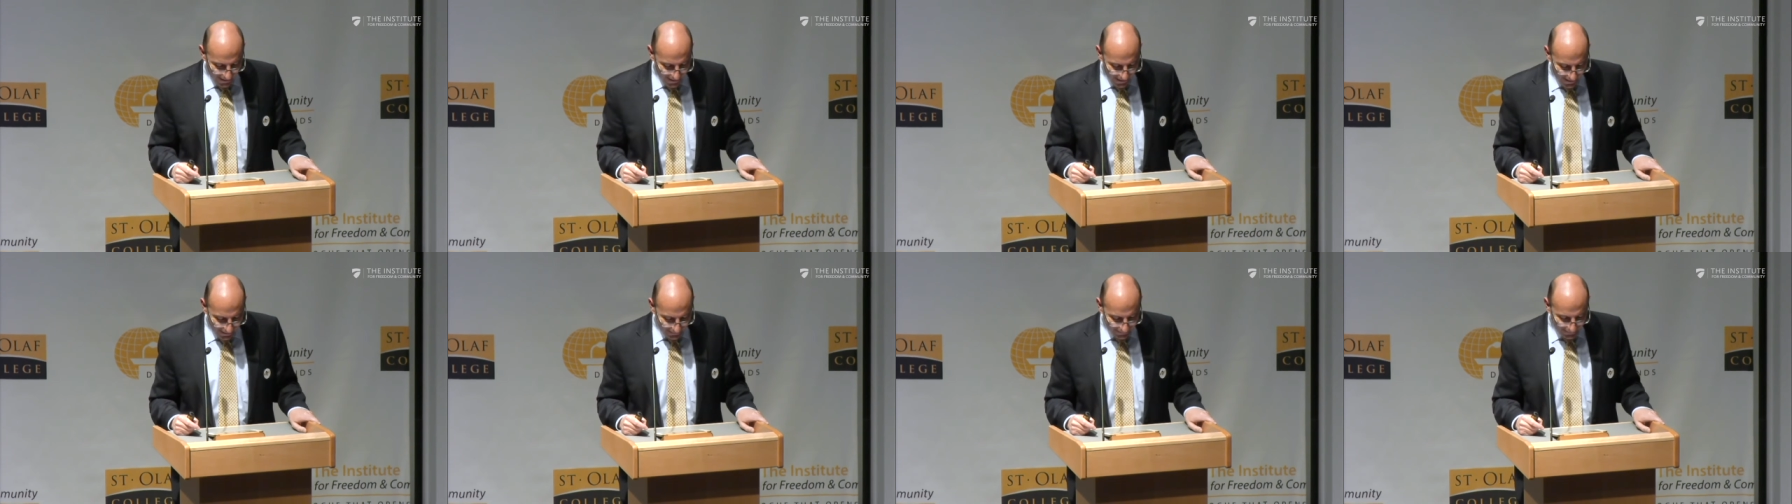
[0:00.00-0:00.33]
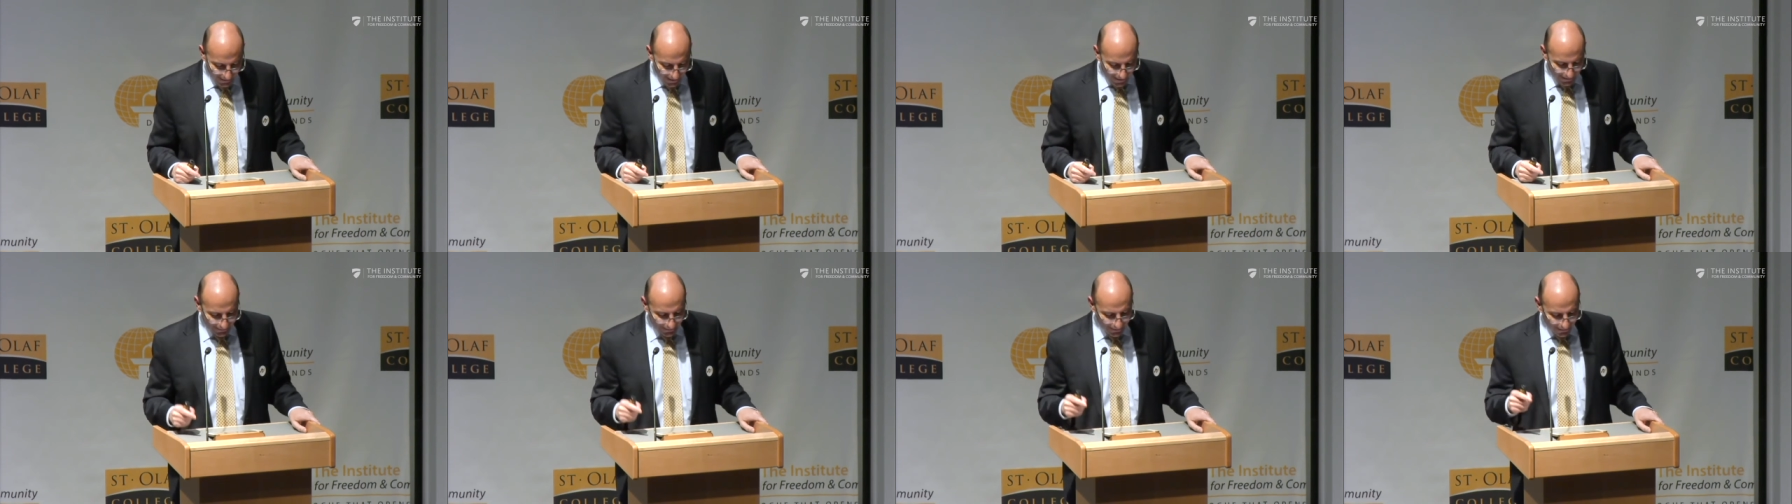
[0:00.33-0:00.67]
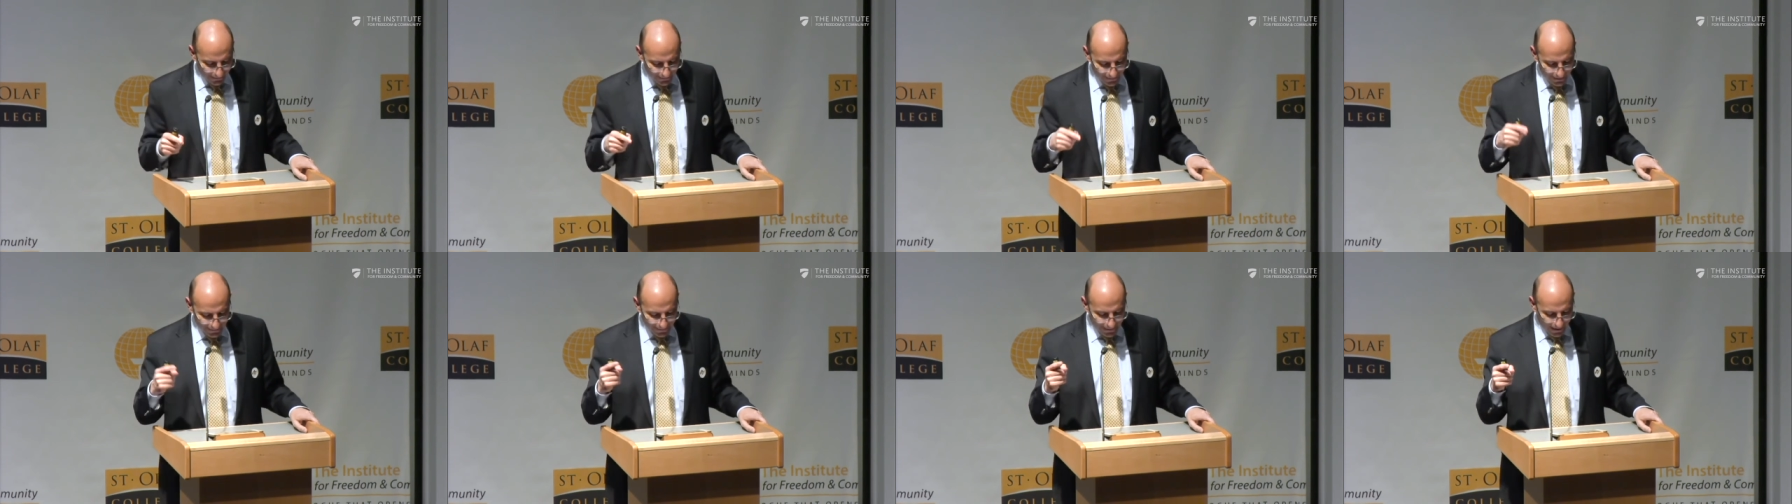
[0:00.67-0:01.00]
and
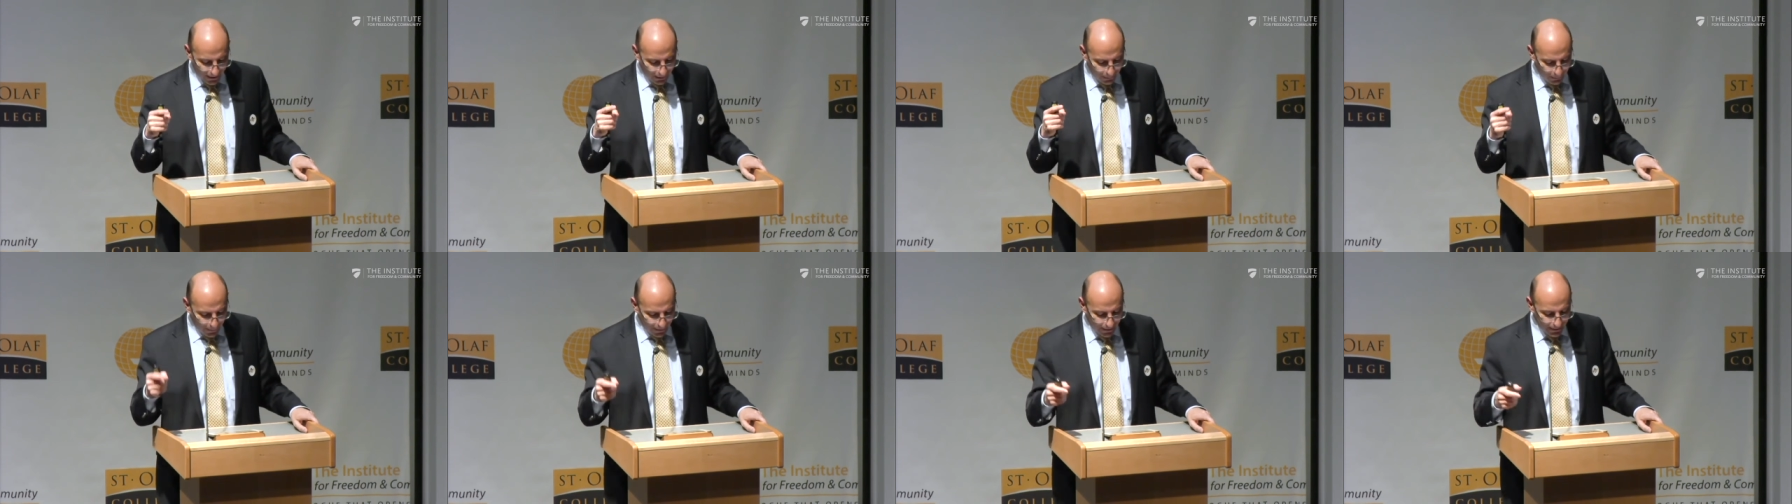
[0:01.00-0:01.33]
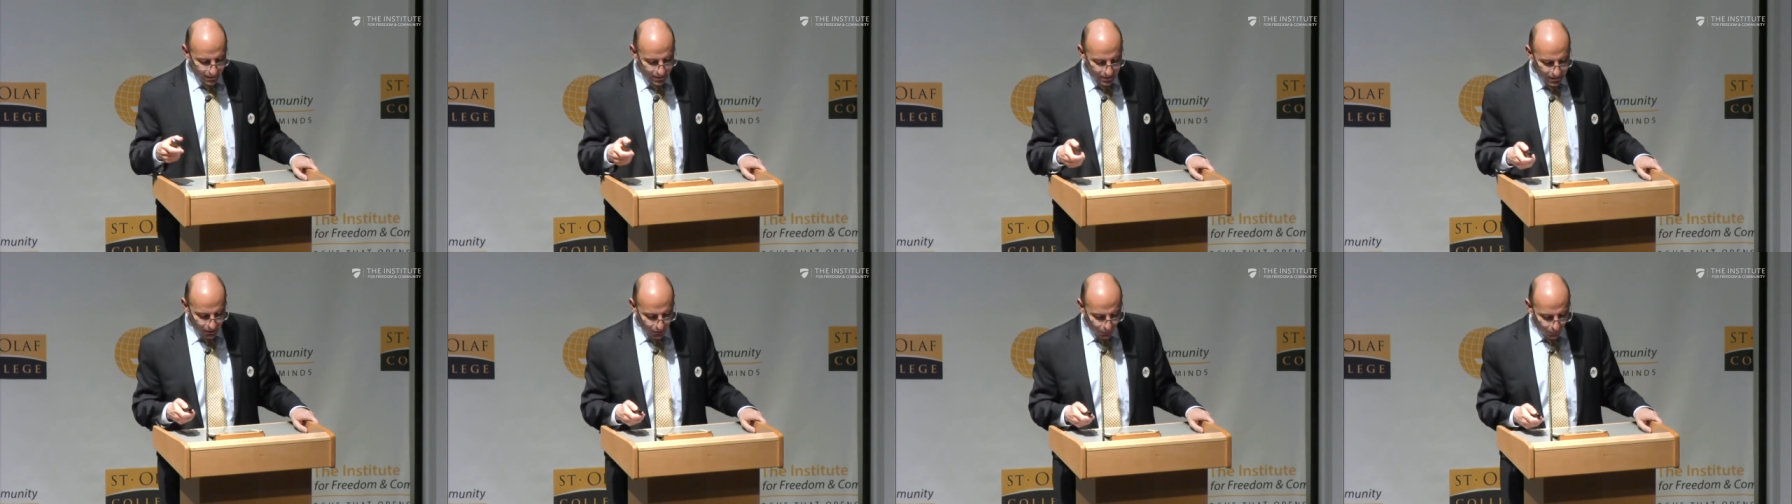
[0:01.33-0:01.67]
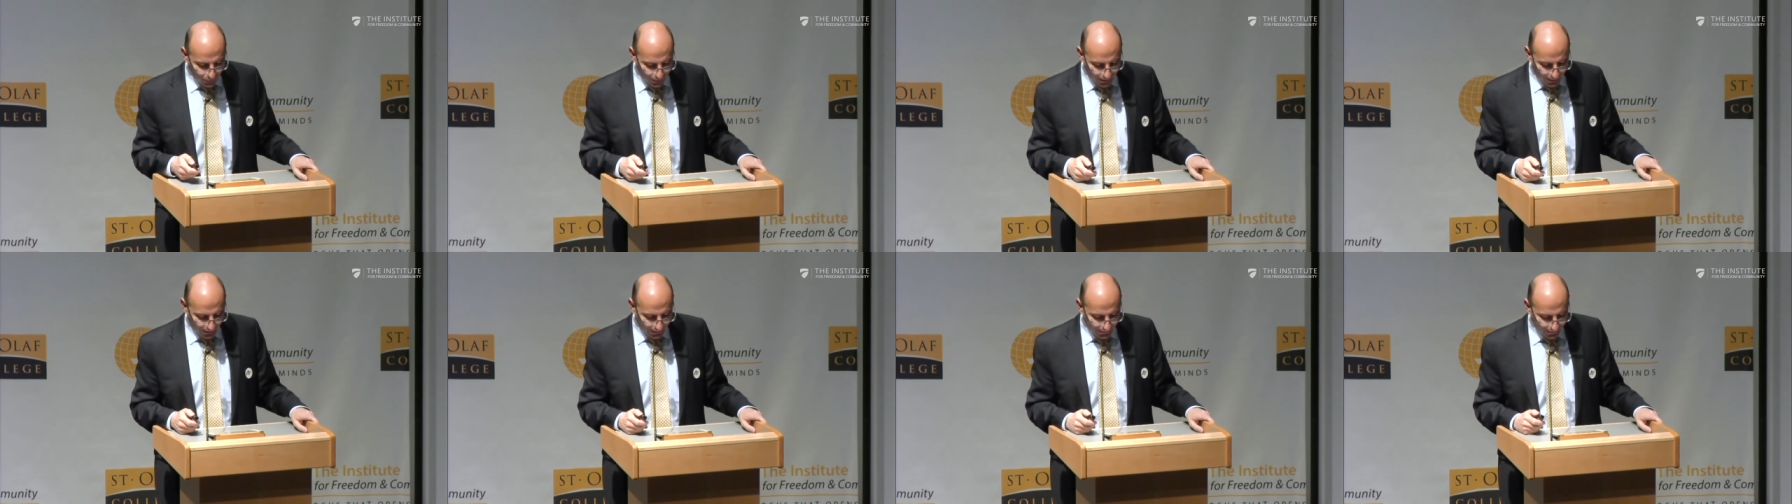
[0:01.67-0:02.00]
added the takbir
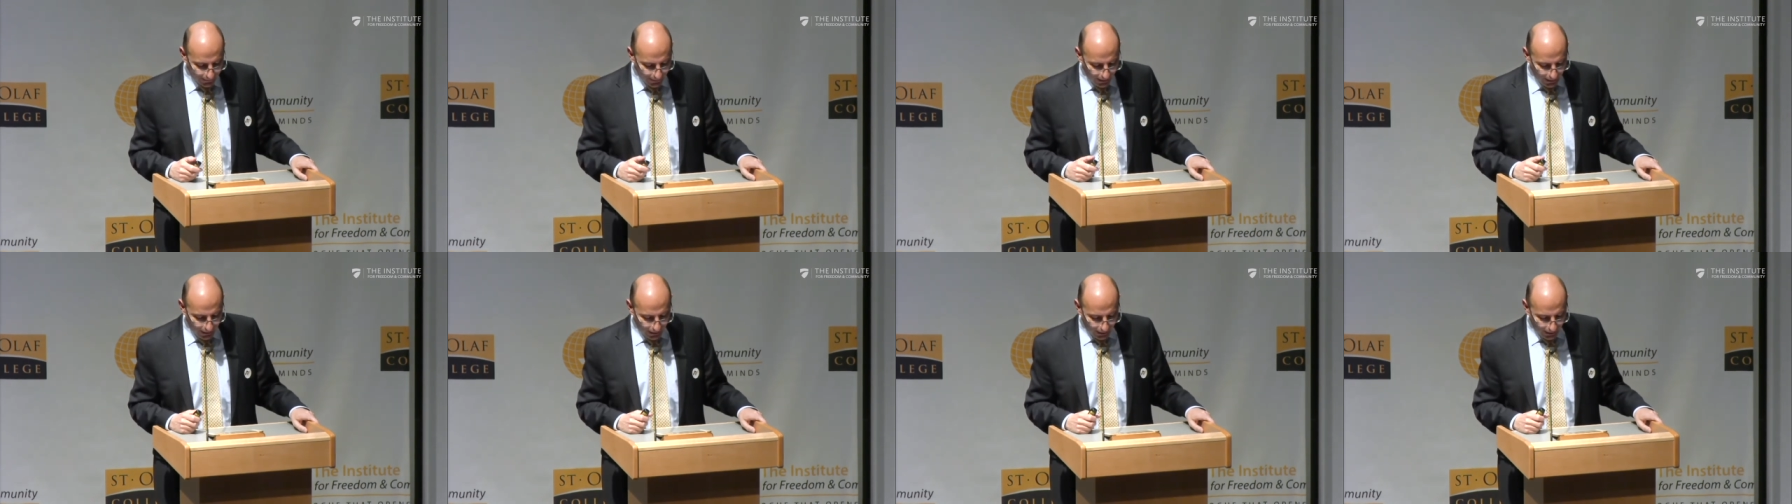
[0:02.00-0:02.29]
slogan,